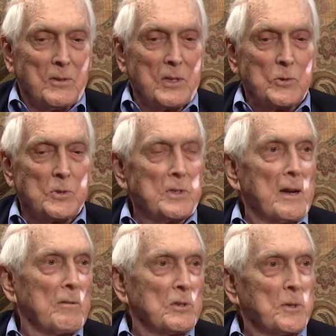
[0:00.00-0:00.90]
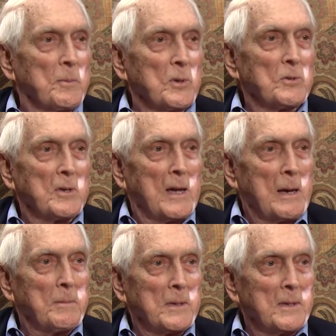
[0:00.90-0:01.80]
This was never supposed to
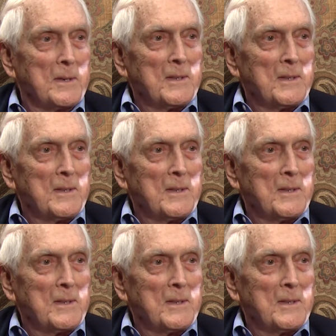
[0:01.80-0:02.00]
happen.